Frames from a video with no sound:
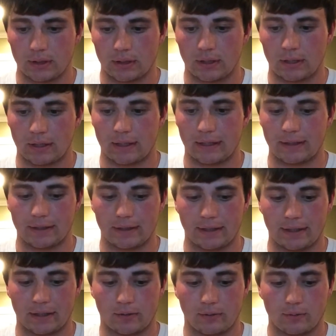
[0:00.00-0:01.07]
Alright,
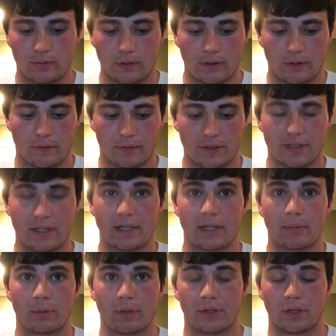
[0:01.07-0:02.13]
now, first thing
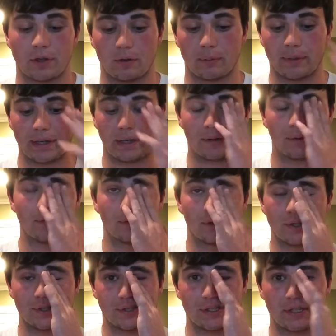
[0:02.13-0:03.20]
I'm going to talk about are
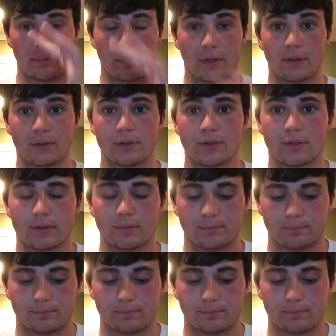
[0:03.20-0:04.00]
seatbelts.